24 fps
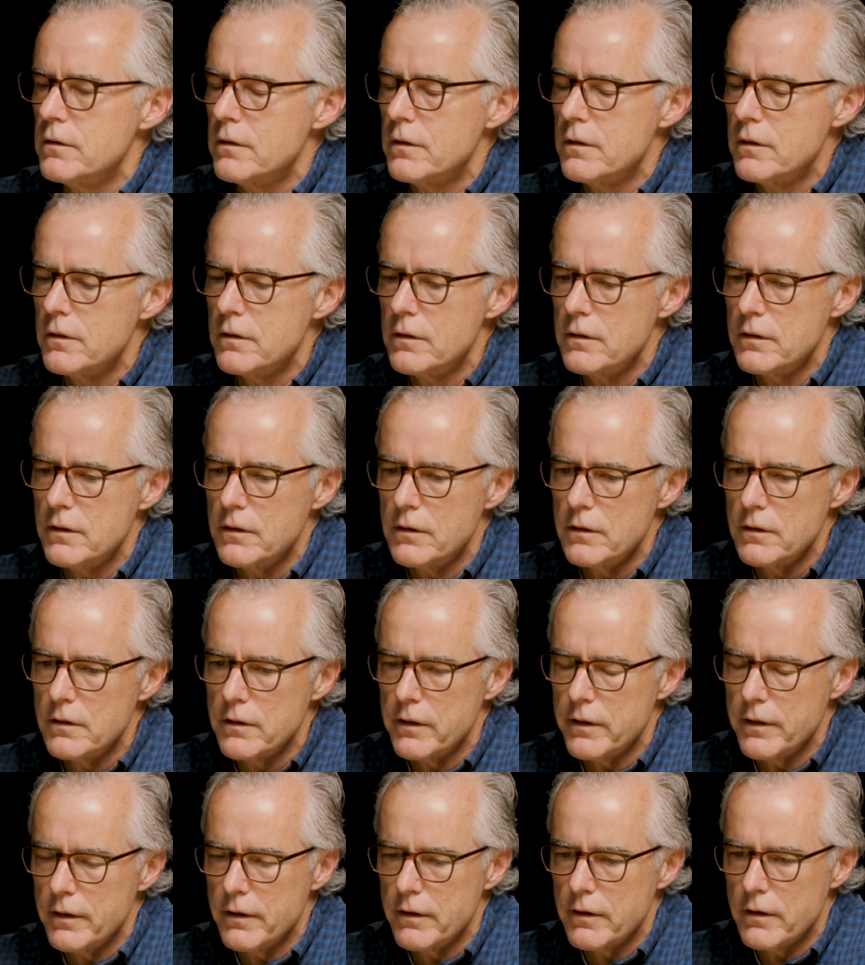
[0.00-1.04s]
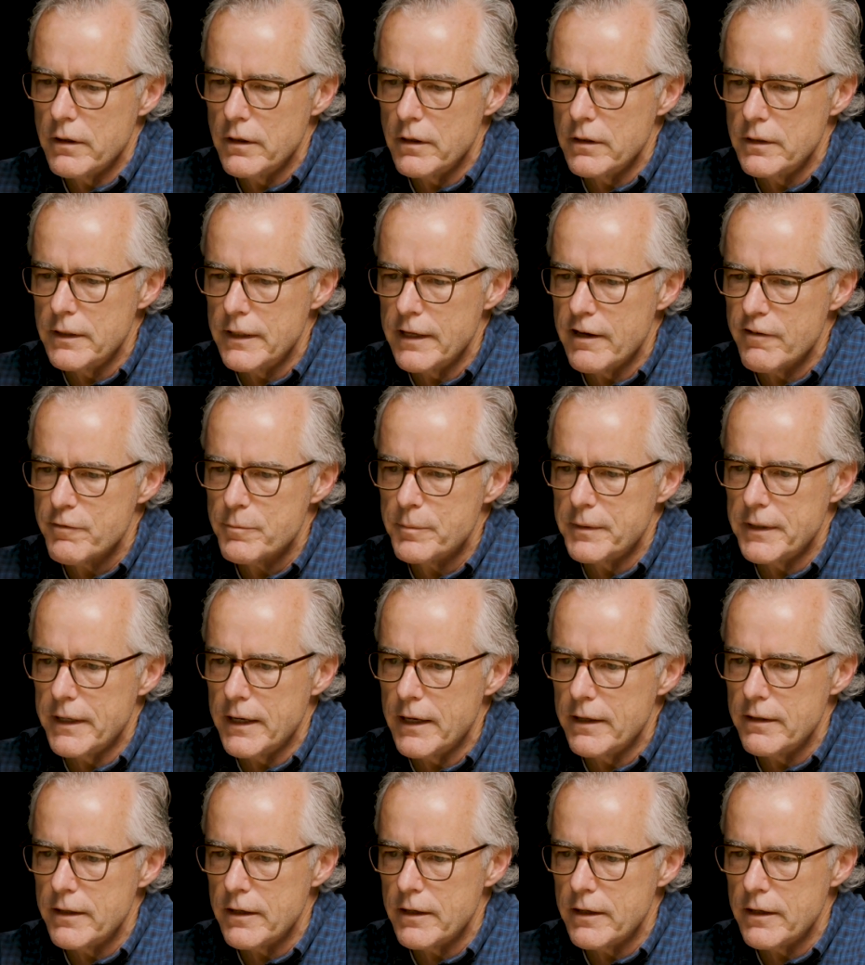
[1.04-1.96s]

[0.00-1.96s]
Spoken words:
the FBI.